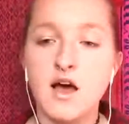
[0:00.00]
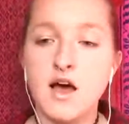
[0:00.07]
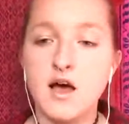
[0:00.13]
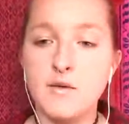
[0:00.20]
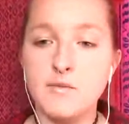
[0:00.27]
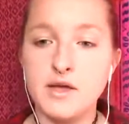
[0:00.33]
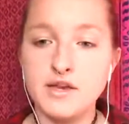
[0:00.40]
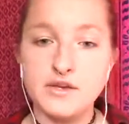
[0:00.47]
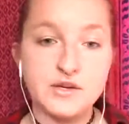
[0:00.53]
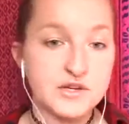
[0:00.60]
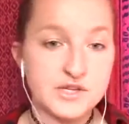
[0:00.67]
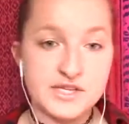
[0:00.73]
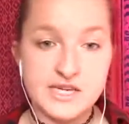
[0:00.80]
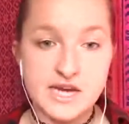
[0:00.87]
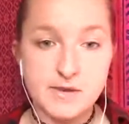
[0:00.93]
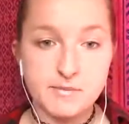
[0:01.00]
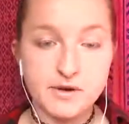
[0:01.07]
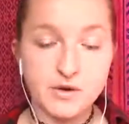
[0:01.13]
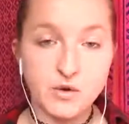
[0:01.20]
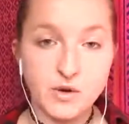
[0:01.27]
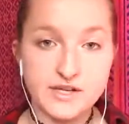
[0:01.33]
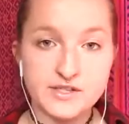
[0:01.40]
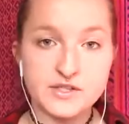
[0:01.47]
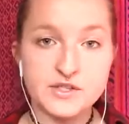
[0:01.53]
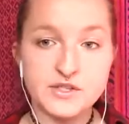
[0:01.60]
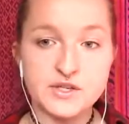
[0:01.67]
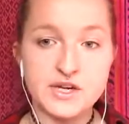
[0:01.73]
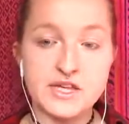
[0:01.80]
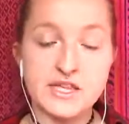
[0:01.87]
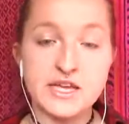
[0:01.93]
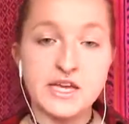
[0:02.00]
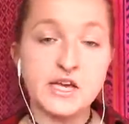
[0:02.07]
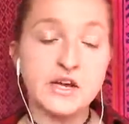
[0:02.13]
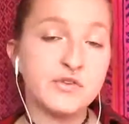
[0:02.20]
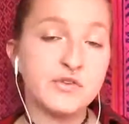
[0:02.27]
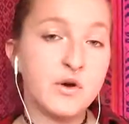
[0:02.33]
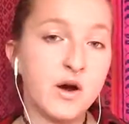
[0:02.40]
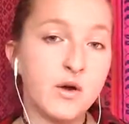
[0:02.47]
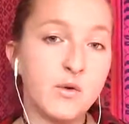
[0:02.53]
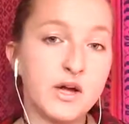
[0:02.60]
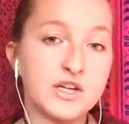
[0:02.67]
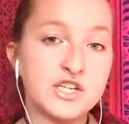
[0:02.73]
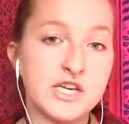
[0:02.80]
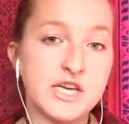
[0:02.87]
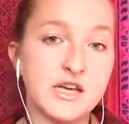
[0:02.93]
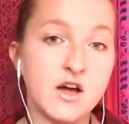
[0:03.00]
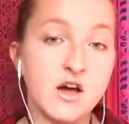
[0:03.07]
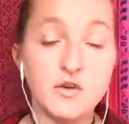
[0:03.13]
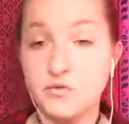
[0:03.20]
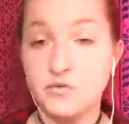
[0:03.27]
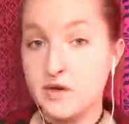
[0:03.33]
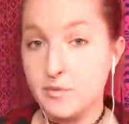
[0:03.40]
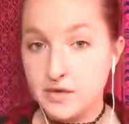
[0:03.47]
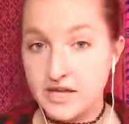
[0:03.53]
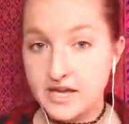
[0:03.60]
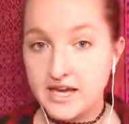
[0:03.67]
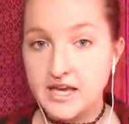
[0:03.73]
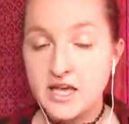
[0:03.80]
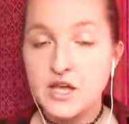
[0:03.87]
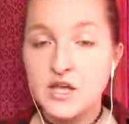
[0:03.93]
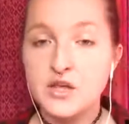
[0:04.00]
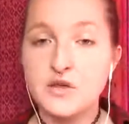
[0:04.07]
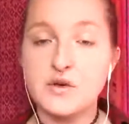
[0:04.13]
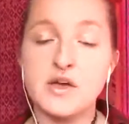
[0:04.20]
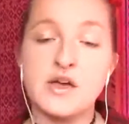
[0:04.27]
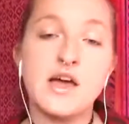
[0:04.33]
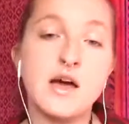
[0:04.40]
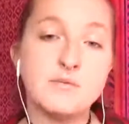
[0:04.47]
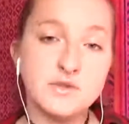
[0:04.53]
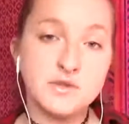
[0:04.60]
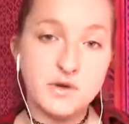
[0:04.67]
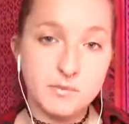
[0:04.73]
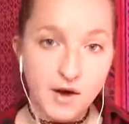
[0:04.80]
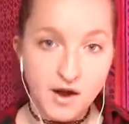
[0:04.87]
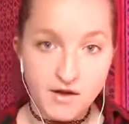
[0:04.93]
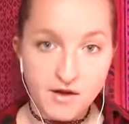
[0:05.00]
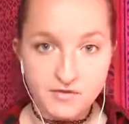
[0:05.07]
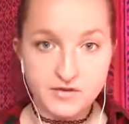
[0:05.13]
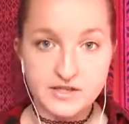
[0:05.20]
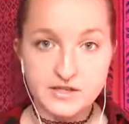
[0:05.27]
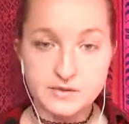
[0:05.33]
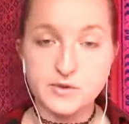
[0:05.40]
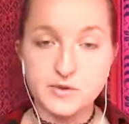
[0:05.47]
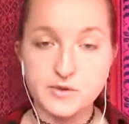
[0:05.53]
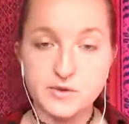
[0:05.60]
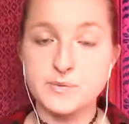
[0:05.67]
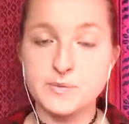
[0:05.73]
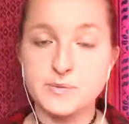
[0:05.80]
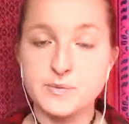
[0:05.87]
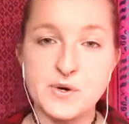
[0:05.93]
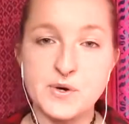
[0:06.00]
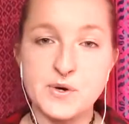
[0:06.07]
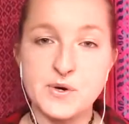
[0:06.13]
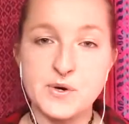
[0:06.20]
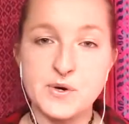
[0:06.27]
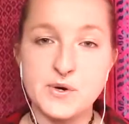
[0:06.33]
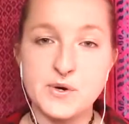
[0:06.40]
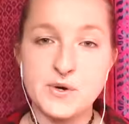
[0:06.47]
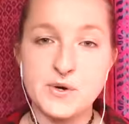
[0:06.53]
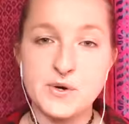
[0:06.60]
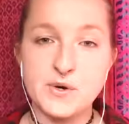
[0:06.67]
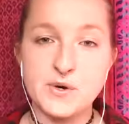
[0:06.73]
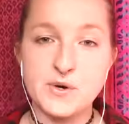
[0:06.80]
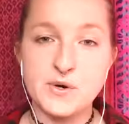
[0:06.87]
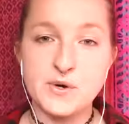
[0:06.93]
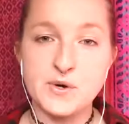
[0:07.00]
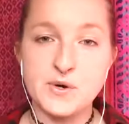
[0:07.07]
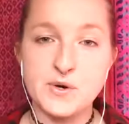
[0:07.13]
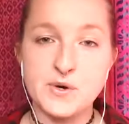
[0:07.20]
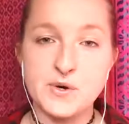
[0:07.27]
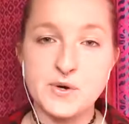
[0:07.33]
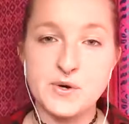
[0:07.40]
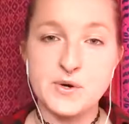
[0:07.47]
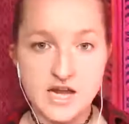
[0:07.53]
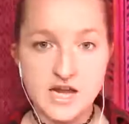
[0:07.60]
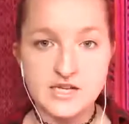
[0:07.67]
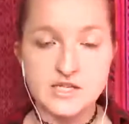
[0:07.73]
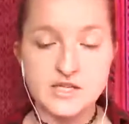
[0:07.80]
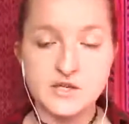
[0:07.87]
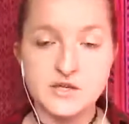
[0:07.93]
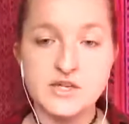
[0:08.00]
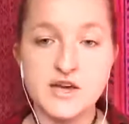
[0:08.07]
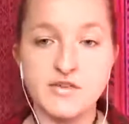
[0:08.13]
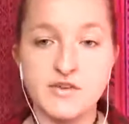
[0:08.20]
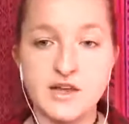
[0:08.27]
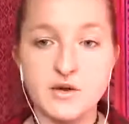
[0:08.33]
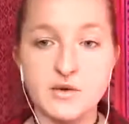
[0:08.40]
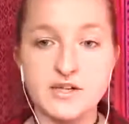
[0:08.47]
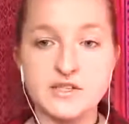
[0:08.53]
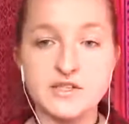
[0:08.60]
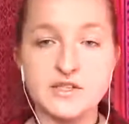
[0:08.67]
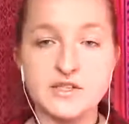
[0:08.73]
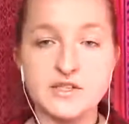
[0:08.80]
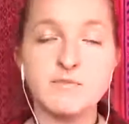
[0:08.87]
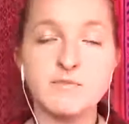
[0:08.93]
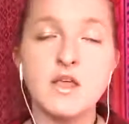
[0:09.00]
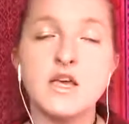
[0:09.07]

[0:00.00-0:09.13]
And you can just type in questions or anything. And if you are watching on replay, you can come to our private Facebook group, Sisterhood of the Mermaid Moon, to share and to have any questions.